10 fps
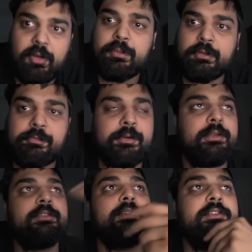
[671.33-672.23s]
Owens, for
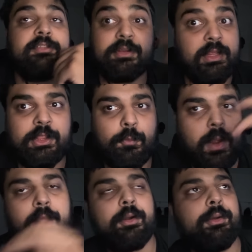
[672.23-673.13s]
instance, the Daily
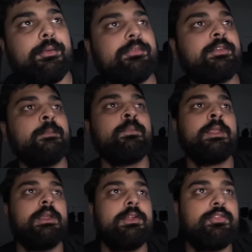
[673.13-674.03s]
Wire host,
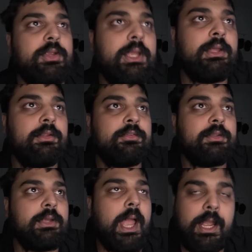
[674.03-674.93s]
she is
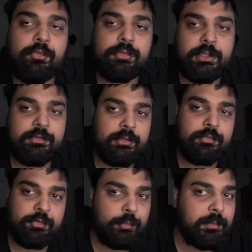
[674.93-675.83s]
actually so
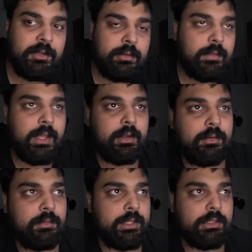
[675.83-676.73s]
stupid that,
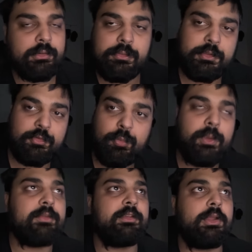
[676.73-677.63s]
like, literally two
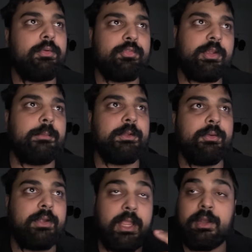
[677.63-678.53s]
weeks ago, she
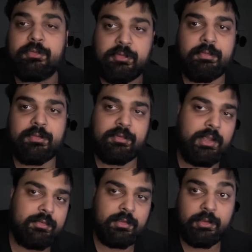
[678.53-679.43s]
uploaded Candace
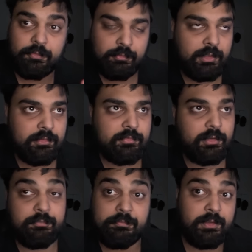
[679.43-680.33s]
Investigates Andrew Tate's
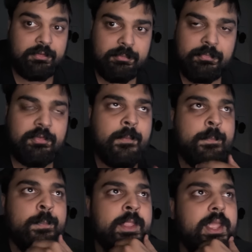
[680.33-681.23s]
uh, Victims.
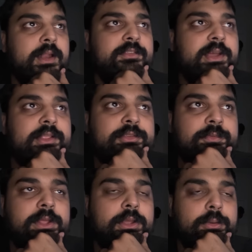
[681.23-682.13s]
And inside this
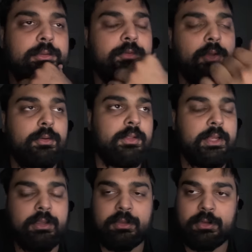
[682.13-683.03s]
video, if you go to
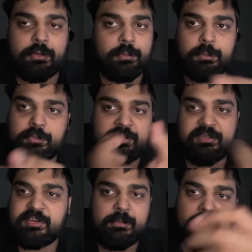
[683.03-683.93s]
like, you know,
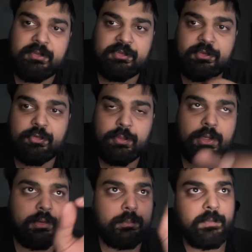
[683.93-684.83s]
16 minutes into
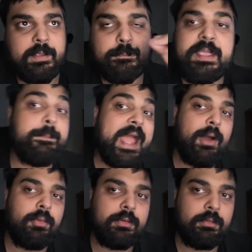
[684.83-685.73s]
it, they beep
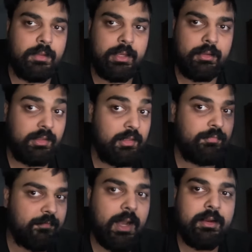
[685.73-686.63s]
out, like Keith
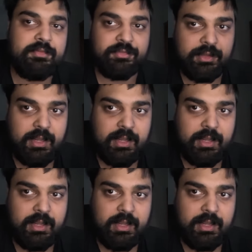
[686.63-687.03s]
Fox, the